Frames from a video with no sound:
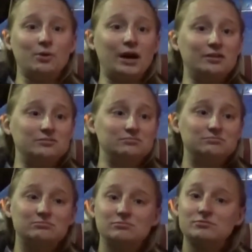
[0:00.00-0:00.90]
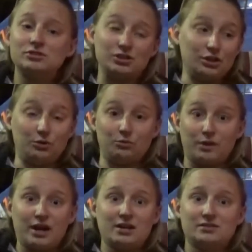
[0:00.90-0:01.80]
go out and
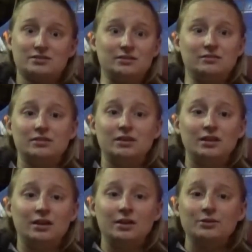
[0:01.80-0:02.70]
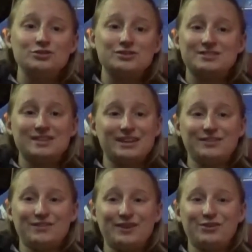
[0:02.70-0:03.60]
race, and just
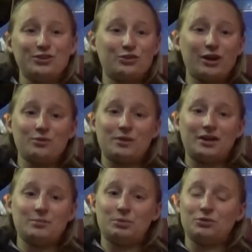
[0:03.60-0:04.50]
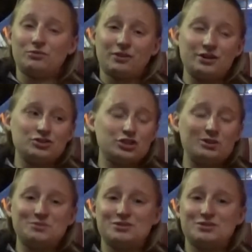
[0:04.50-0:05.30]
it's a great way to build friendships.